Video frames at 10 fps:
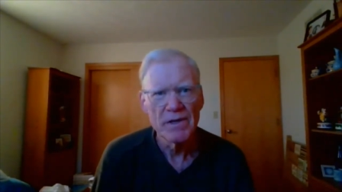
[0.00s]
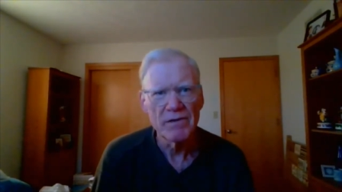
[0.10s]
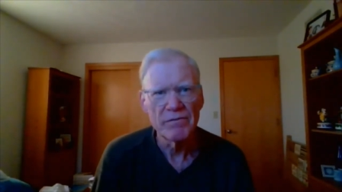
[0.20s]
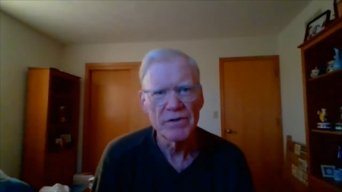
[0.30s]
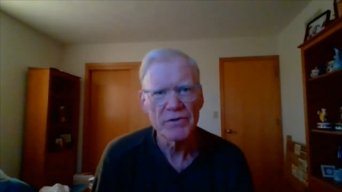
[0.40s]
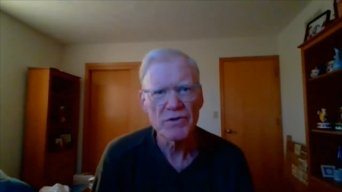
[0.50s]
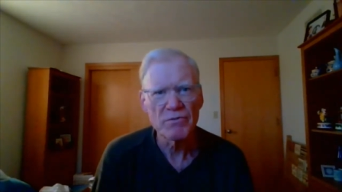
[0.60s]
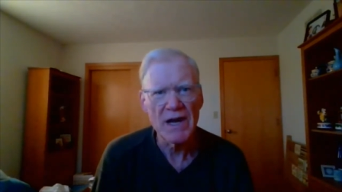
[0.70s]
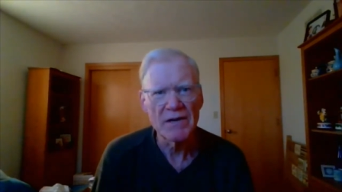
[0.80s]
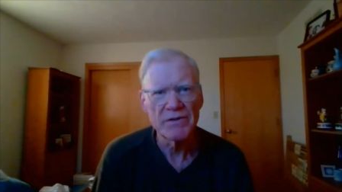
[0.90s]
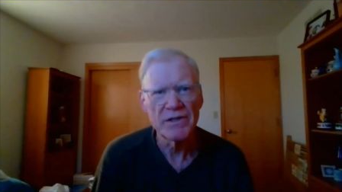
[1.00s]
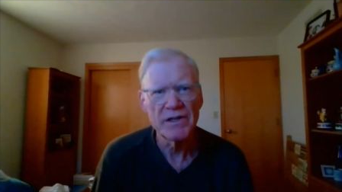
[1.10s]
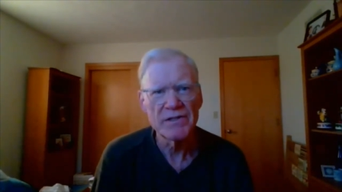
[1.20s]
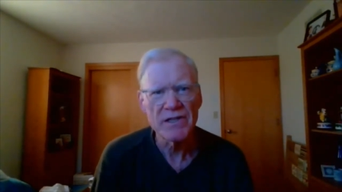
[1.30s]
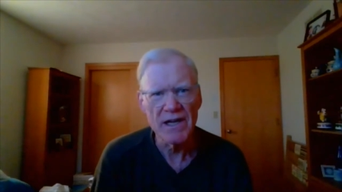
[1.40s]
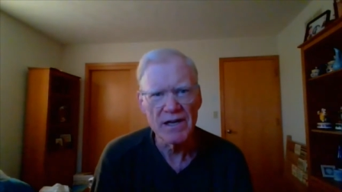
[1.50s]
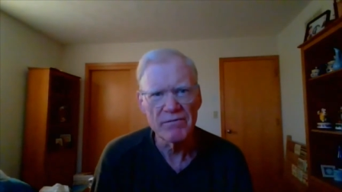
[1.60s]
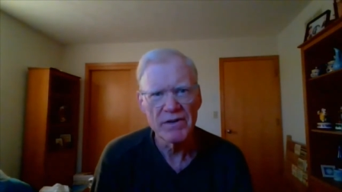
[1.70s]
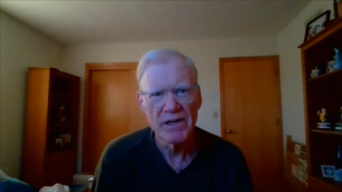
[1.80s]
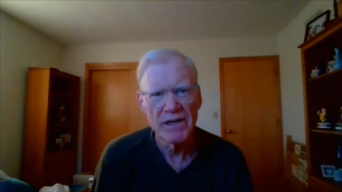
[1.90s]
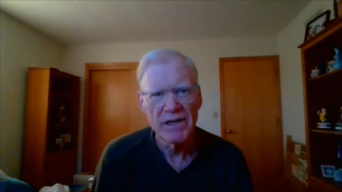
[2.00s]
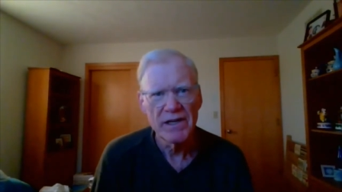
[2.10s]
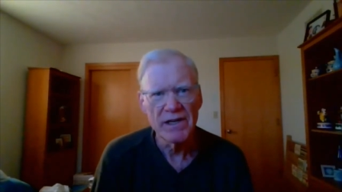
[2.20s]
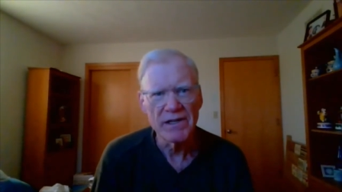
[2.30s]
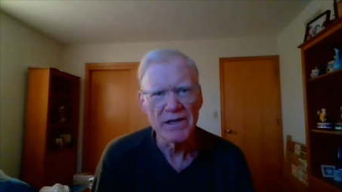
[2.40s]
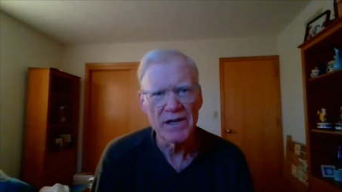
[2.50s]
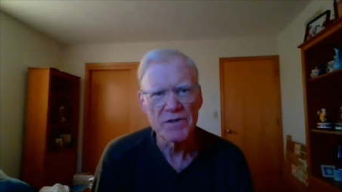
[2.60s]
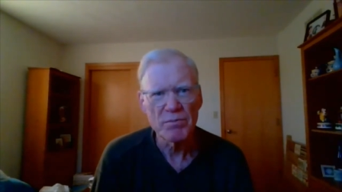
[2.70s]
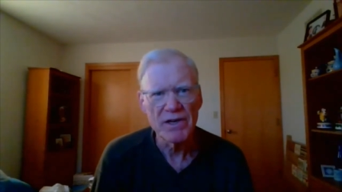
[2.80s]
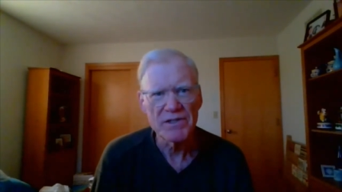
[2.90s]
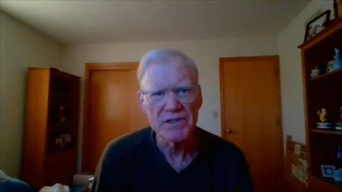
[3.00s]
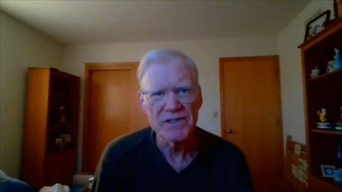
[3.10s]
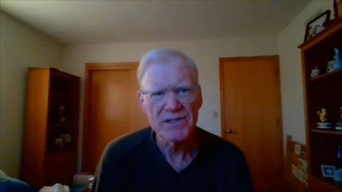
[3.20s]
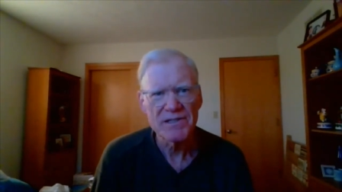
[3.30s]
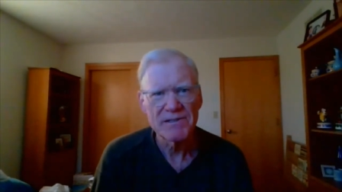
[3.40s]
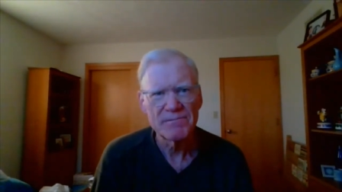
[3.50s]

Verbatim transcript: and feel surrounded and safe in God's presence.